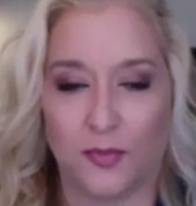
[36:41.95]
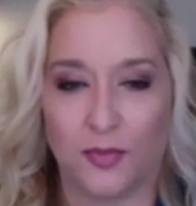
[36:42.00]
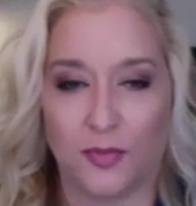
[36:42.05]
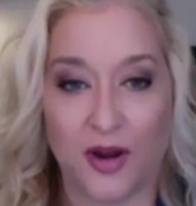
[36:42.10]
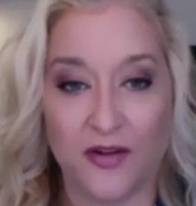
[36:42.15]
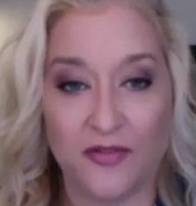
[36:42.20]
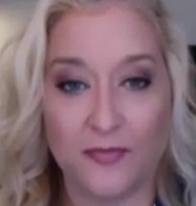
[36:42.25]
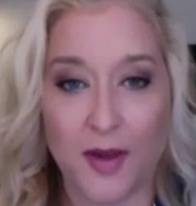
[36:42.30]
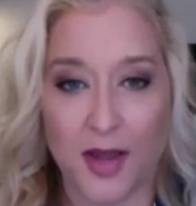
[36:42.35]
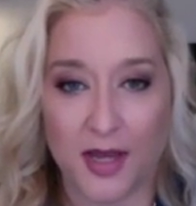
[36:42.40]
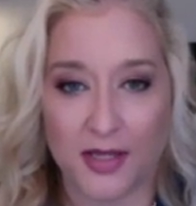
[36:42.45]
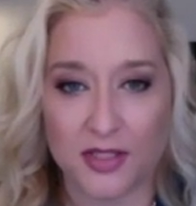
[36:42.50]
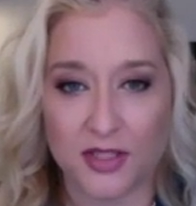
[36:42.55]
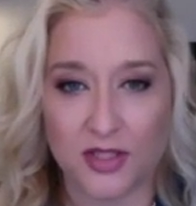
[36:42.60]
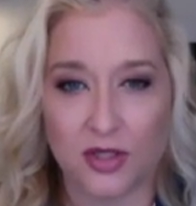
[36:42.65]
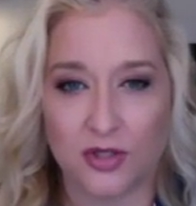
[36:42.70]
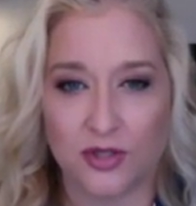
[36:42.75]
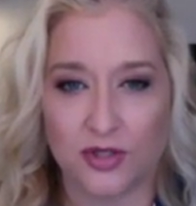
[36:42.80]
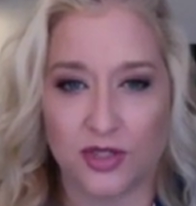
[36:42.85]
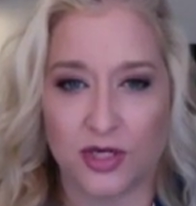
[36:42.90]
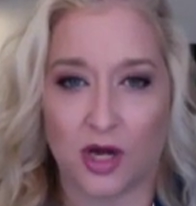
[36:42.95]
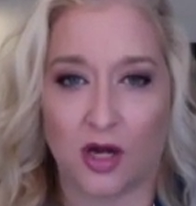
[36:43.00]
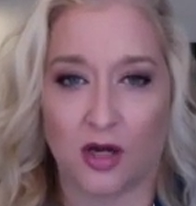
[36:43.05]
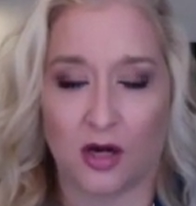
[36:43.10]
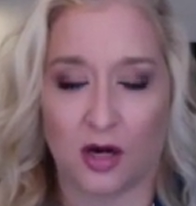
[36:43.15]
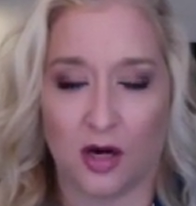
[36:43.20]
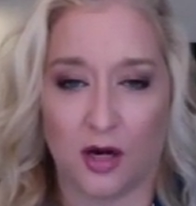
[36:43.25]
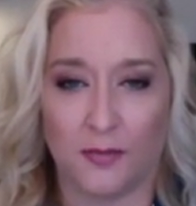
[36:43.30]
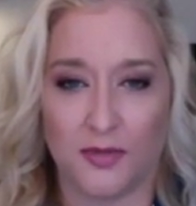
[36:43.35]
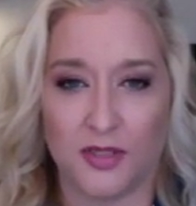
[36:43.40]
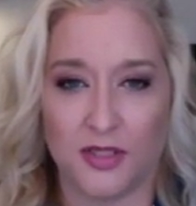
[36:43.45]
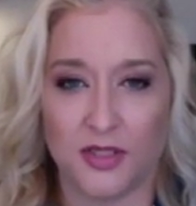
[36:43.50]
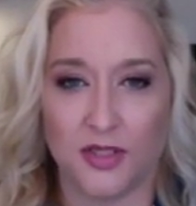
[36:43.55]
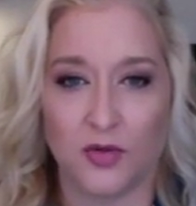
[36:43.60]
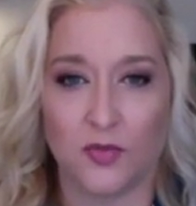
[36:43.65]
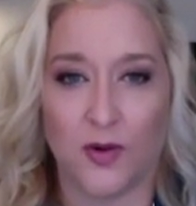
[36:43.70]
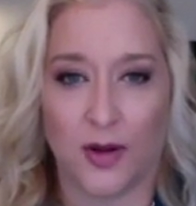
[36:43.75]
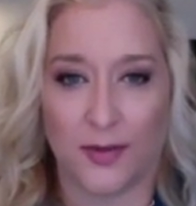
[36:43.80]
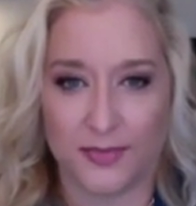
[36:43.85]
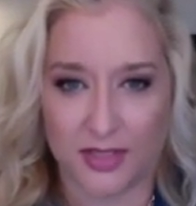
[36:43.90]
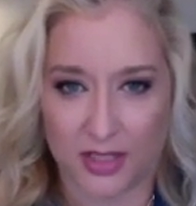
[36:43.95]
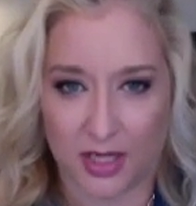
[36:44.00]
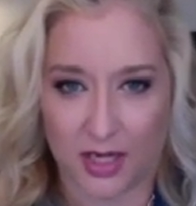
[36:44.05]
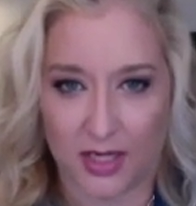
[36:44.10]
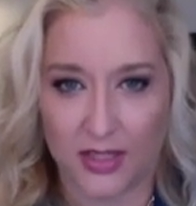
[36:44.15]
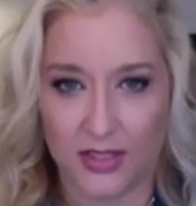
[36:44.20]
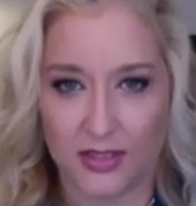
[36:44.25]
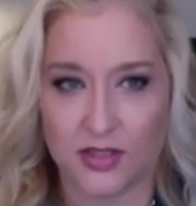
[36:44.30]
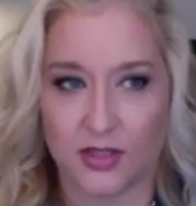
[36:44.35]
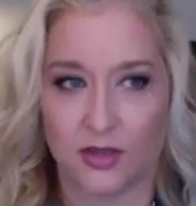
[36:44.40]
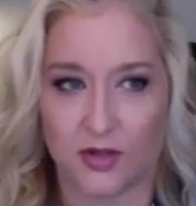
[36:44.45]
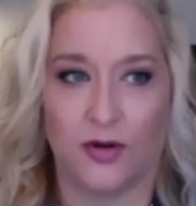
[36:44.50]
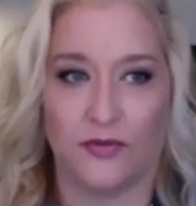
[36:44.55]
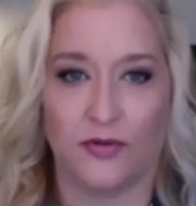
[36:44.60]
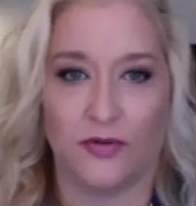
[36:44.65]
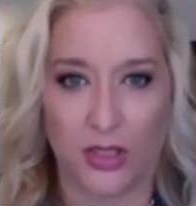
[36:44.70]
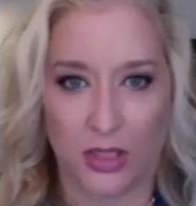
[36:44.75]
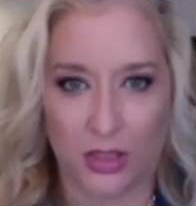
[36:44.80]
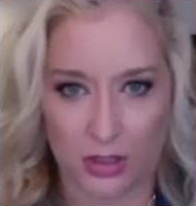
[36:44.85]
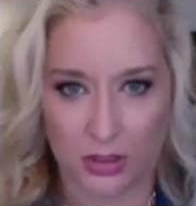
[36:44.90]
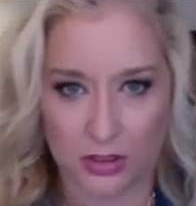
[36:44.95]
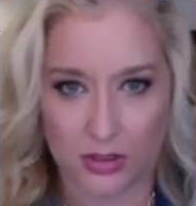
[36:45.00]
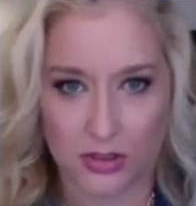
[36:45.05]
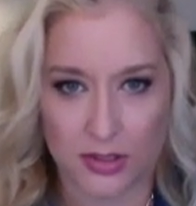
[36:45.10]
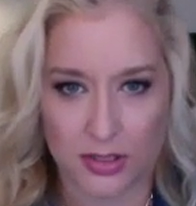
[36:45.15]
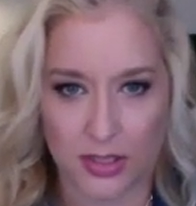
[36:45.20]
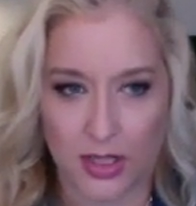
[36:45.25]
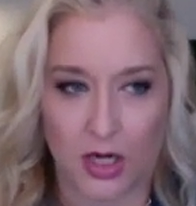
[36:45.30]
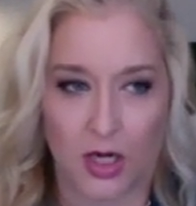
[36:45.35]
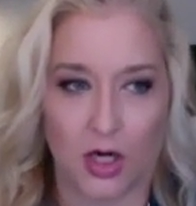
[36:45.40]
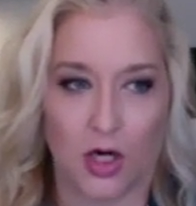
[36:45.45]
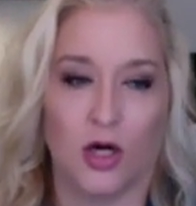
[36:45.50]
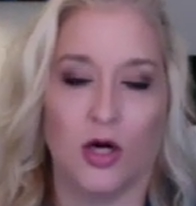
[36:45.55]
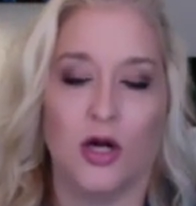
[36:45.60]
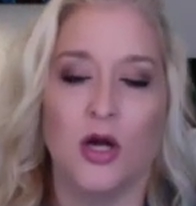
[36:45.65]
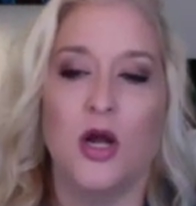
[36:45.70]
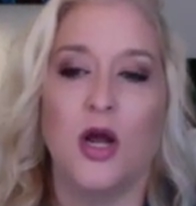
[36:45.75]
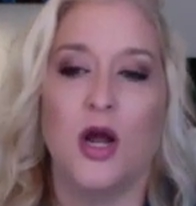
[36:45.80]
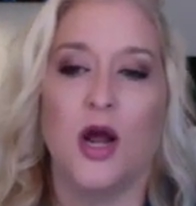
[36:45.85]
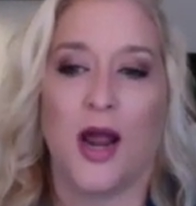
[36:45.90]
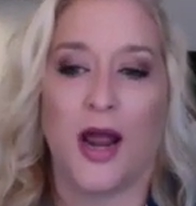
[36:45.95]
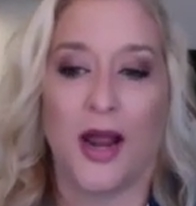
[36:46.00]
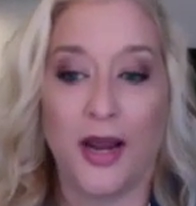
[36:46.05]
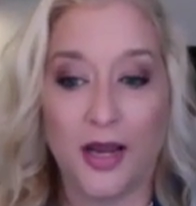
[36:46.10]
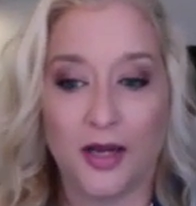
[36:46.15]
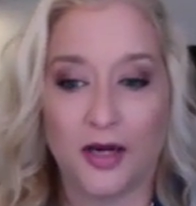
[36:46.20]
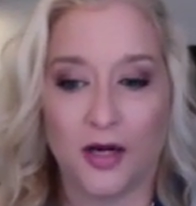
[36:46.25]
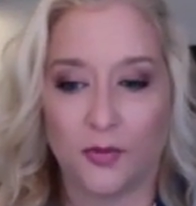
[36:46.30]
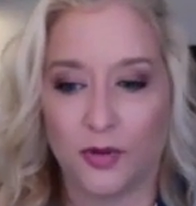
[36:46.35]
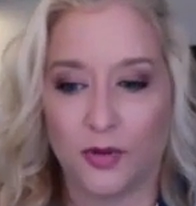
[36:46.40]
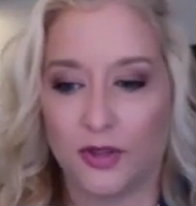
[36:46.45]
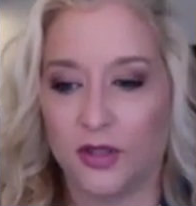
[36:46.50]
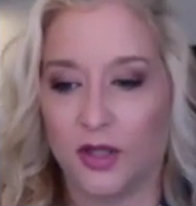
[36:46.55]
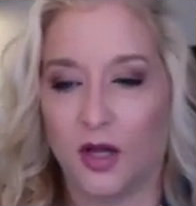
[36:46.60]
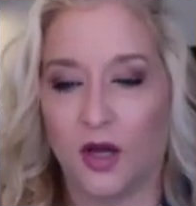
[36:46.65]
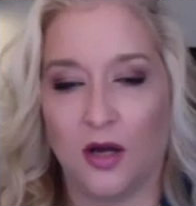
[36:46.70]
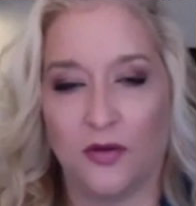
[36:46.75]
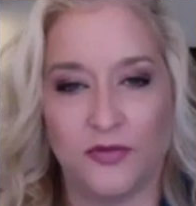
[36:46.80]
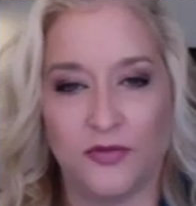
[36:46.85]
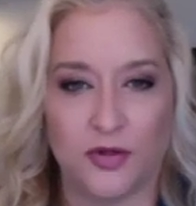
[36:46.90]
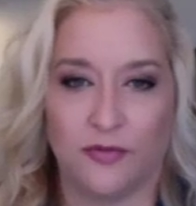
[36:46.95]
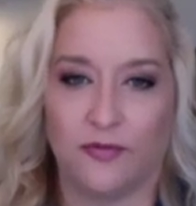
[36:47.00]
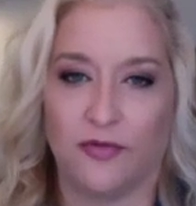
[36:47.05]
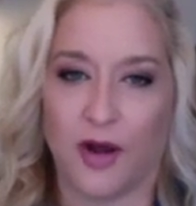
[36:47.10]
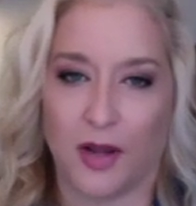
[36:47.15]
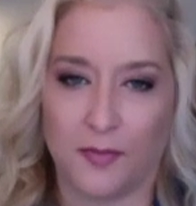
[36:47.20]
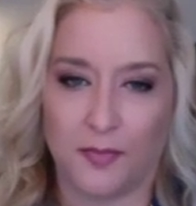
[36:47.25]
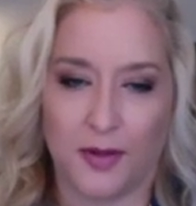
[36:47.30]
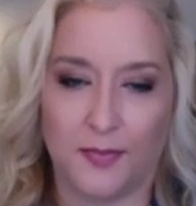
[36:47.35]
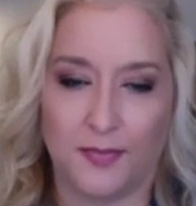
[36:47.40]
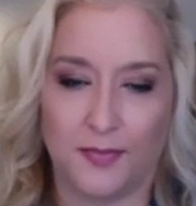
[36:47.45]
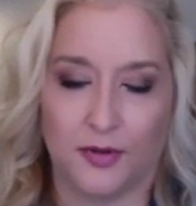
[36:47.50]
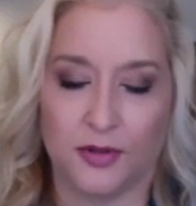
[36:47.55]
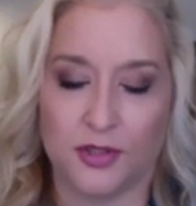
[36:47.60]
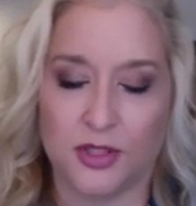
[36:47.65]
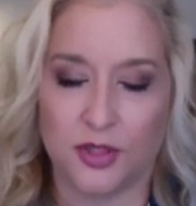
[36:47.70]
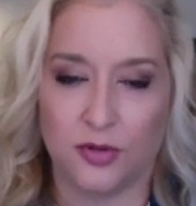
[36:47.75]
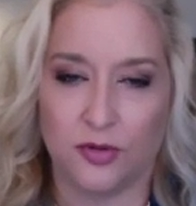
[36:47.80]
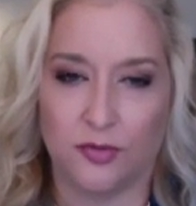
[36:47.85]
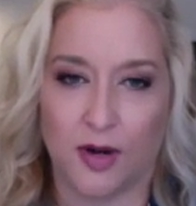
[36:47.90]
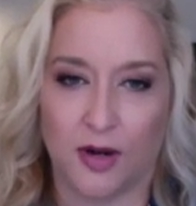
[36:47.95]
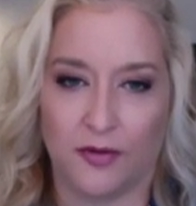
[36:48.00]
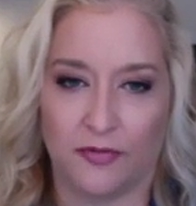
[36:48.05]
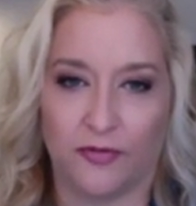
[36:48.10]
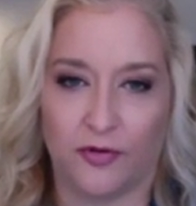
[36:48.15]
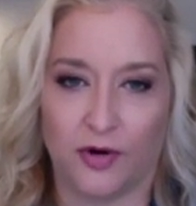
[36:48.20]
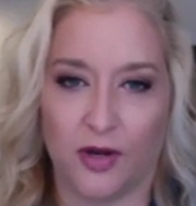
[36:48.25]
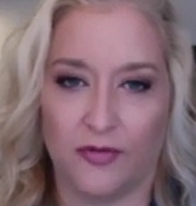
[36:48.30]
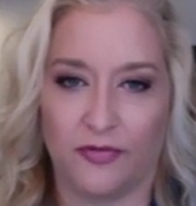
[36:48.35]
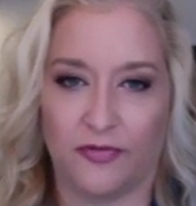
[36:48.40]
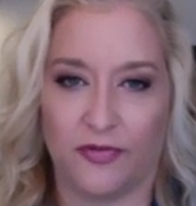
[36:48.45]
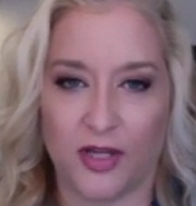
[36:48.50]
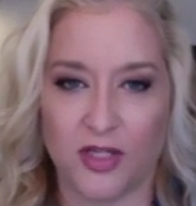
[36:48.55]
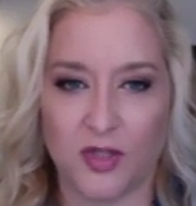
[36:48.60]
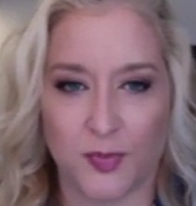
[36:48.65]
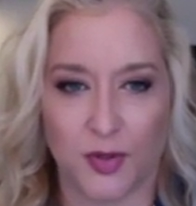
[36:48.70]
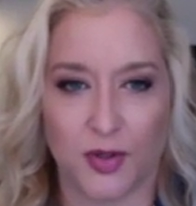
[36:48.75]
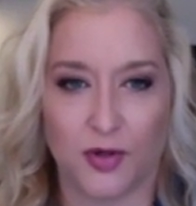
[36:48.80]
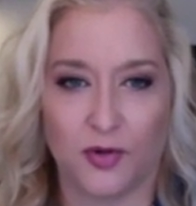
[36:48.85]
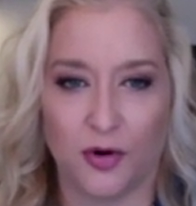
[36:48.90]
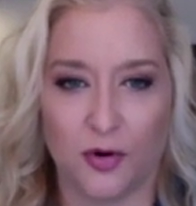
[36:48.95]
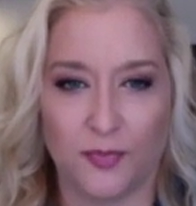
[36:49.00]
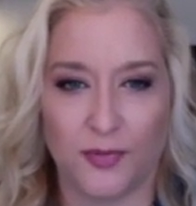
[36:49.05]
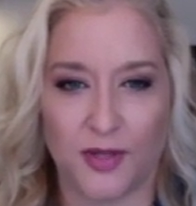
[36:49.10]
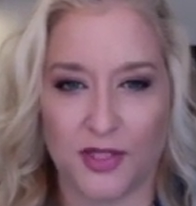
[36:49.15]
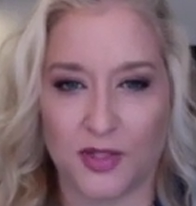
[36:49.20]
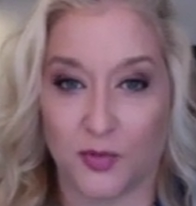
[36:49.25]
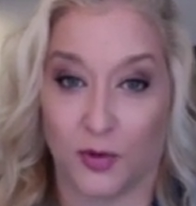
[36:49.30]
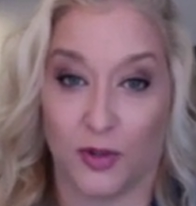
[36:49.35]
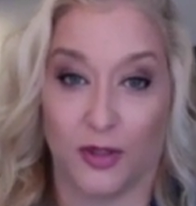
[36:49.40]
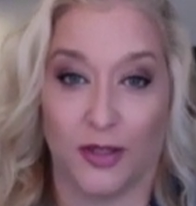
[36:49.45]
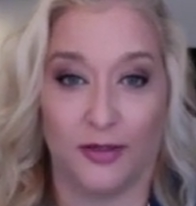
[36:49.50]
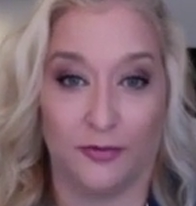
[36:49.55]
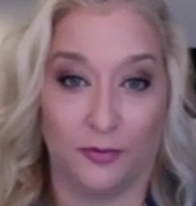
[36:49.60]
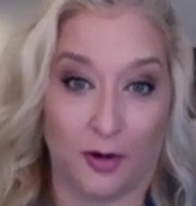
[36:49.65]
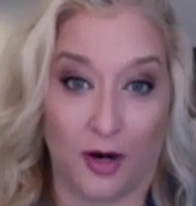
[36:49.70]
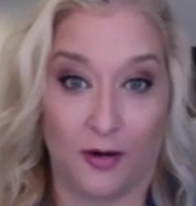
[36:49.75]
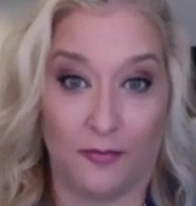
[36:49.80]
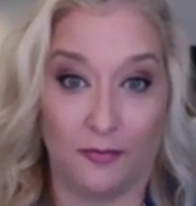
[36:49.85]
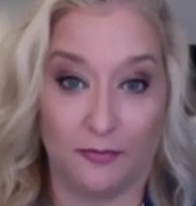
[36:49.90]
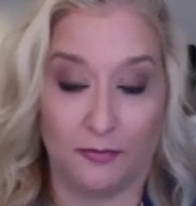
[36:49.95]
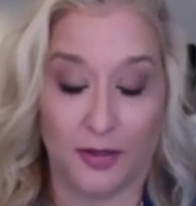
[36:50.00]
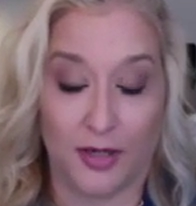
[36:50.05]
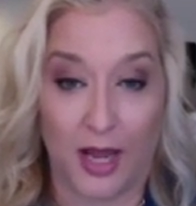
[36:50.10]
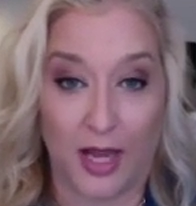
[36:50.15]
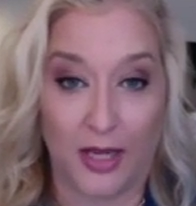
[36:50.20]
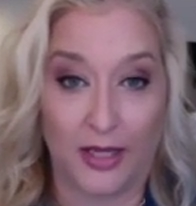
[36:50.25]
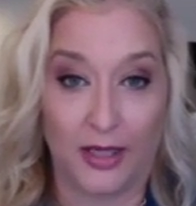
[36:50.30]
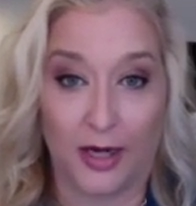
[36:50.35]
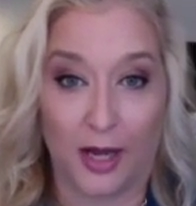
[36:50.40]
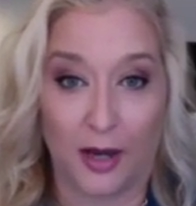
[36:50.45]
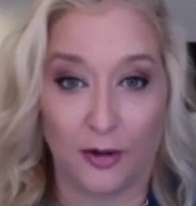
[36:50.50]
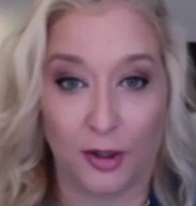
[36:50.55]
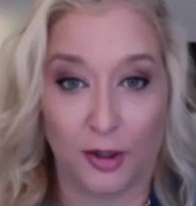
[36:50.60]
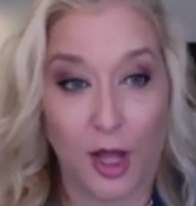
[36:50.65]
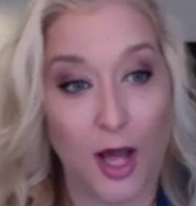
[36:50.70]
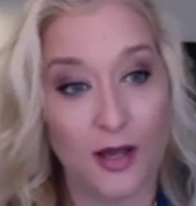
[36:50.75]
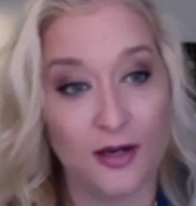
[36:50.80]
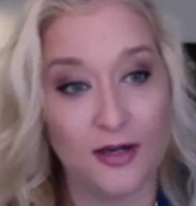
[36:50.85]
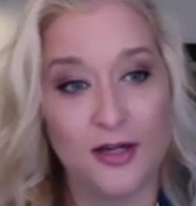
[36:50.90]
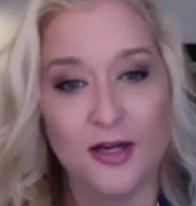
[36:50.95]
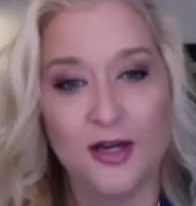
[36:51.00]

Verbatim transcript: Bravemasters.com is the website, so mm-hmm. everything's there. And I would love to invite people to my free Facebook group. That's really where I've been hanging out a lot.